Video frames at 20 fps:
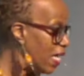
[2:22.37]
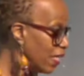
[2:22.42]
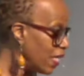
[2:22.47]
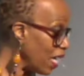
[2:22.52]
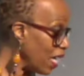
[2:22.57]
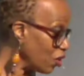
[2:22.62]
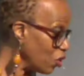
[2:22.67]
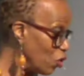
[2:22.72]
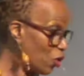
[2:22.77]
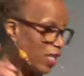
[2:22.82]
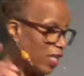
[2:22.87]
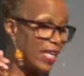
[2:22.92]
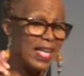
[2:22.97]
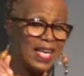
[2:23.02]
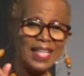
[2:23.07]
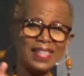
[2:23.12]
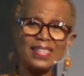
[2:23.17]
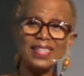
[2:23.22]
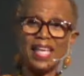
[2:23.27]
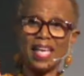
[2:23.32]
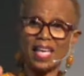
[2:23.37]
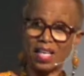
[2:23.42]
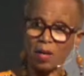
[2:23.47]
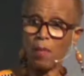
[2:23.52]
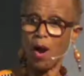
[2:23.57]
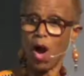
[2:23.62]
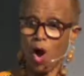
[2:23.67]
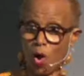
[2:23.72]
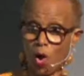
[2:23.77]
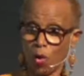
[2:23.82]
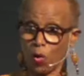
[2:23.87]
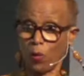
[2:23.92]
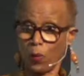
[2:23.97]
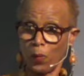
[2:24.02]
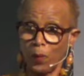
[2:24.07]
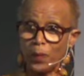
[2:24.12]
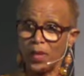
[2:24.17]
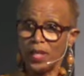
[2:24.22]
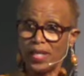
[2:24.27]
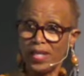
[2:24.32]
Now, you can't take them
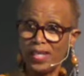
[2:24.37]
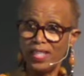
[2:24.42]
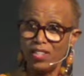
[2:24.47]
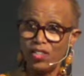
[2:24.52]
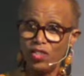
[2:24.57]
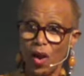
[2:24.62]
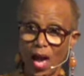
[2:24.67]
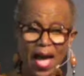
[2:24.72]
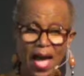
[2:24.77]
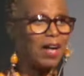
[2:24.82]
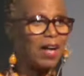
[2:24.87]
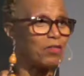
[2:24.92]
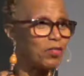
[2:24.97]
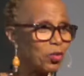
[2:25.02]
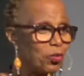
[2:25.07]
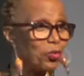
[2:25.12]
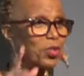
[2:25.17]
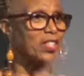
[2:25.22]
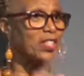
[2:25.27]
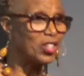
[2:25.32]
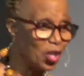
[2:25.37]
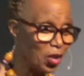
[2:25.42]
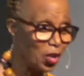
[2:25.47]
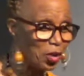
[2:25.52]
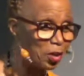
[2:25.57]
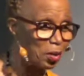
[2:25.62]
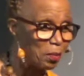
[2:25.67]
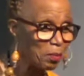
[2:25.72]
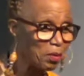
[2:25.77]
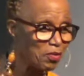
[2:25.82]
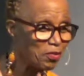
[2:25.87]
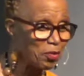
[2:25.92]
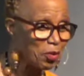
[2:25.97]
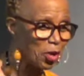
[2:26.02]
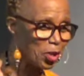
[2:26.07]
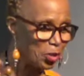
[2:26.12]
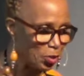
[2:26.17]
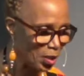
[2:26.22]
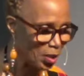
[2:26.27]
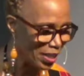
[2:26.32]
home. You have to return them
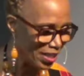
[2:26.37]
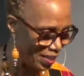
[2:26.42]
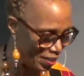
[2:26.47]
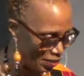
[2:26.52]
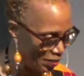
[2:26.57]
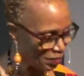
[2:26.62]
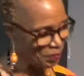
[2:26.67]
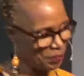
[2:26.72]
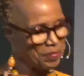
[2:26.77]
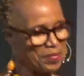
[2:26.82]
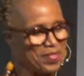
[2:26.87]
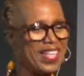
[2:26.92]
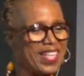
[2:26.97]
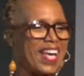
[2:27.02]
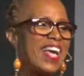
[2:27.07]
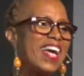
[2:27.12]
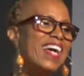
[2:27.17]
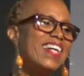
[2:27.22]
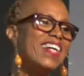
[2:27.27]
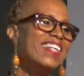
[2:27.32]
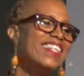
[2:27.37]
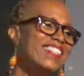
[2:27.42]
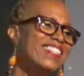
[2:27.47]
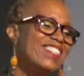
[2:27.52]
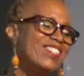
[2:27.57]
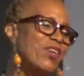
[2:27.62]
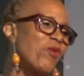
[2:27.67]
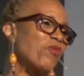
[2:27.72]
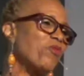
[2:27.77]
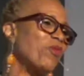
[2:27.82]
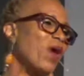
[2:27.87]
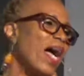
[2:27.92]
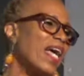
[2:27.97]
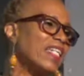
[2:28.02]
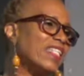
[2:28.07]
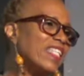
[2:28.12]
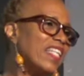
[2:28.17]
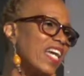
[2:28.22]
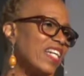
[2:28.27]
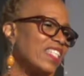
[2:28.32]
before you leave. So
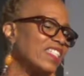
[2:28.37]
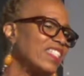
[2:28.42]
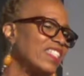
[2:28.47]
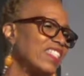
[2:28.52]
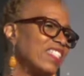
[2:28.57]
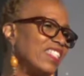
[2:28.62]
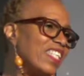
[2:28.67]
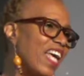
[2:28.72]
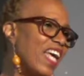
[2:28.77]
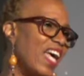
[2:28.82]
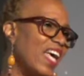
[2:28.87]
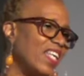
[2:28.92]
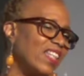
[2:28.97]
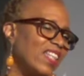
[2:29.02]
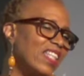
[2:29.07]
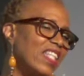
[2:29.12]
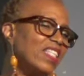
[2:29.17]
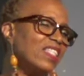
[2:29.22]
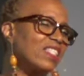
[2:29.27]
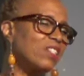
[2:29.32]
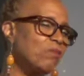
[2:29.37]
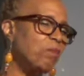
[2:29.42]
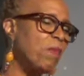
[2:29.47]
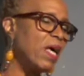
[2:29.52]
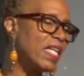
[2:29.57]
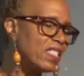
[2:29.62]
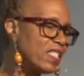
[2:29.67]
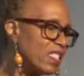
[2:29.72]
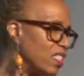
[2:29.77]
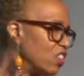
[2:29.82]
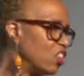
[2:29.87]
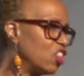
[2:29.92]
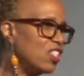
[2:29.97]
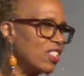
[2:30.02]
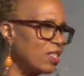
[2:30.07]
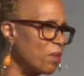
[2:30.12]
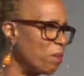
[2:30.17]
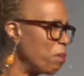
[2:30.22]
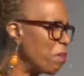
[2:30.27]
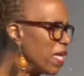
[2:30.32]
right now, today, this message
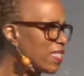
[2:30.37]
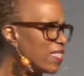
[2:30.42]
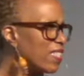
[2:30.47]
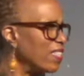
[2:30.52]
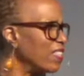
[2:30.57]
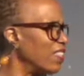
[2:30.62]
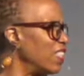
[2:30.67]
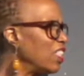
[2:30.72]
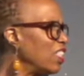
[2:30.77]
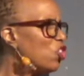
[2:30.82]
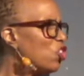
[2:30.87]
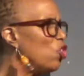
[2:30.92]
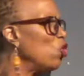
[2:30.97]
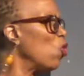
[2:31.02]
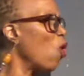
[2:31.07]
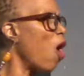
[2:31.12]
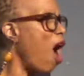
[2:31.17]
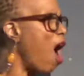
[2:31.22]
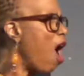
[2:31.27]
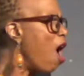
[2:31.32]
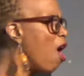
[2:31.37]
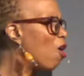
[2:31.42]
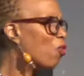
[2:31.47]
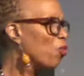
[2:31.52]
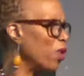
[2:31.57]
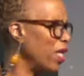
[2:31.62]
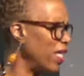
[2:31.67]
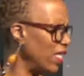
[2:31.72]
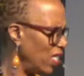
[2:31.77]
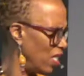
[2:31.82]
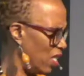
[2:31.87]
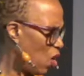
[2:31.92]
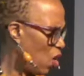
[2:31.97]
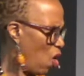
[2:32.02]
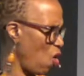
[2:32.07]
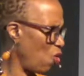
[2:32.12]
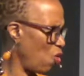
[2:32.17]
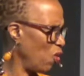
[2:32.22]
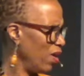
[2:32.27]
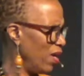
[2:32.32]
is a message that you already
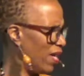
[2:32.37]
know.